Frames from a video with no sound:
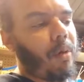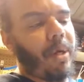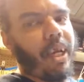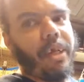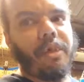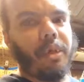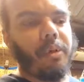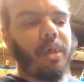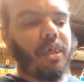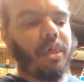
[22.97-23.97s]
I don't mind answering
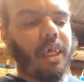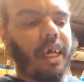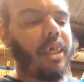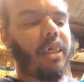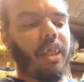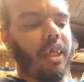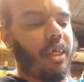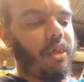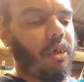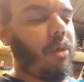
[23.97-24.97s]
questions. I actually like
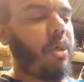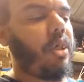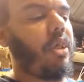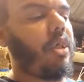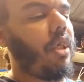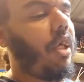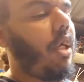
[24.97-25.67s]
answering questions.